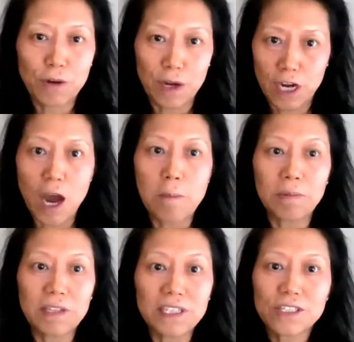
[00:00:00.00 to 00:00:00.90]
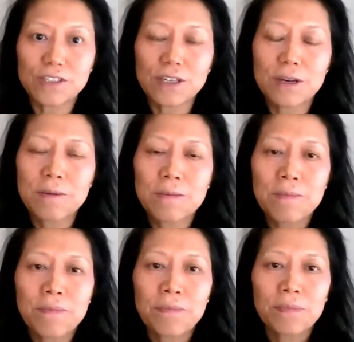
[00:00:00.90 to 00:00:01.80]
accomplish.
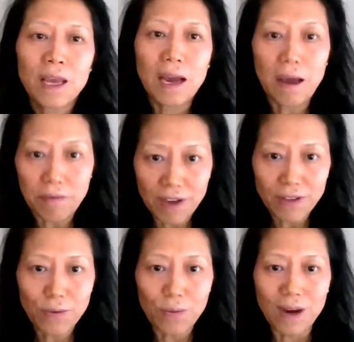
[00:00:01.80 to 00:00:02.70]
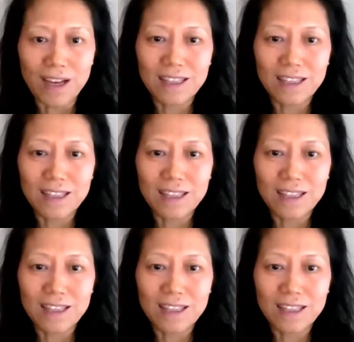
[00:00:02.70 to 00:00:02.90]
Another one